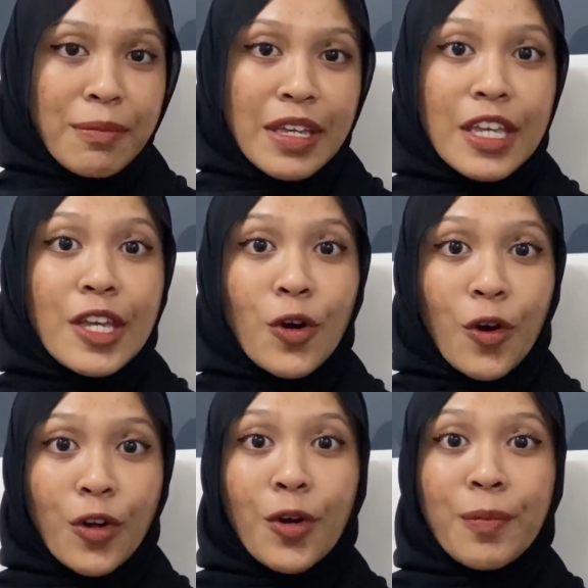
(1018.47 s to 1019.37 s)

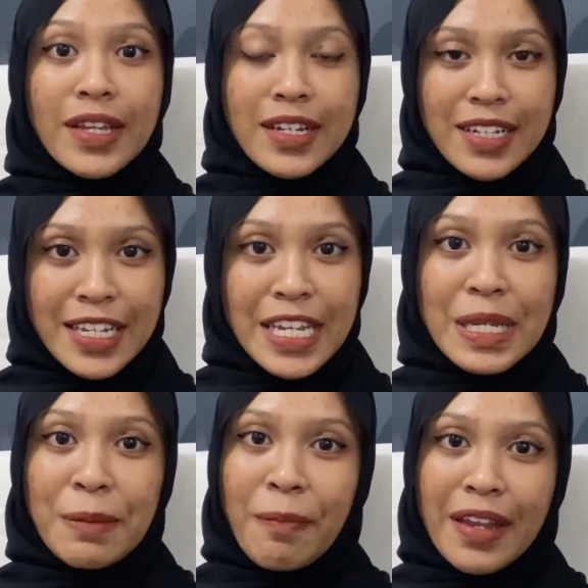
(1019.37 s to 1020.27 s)
economically
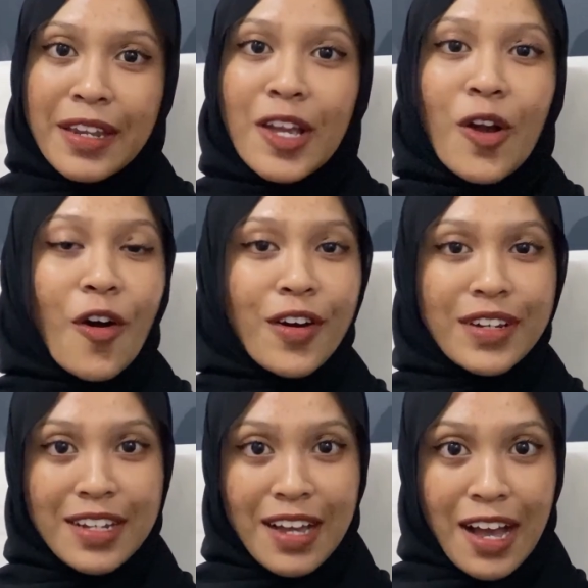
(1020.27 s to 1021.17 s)
depending on the
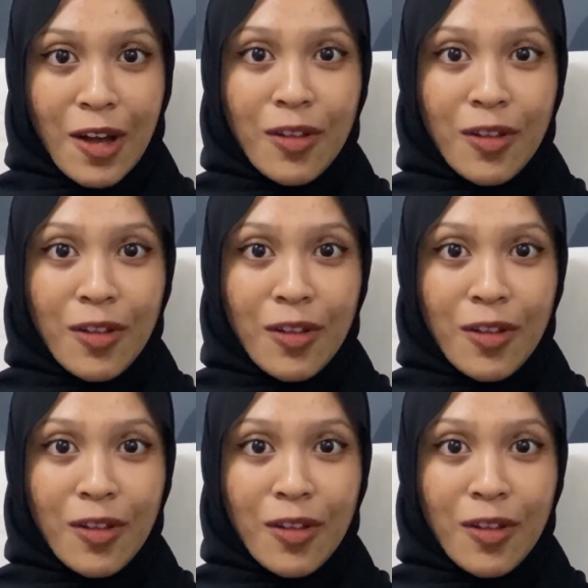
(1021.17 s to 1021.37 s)
how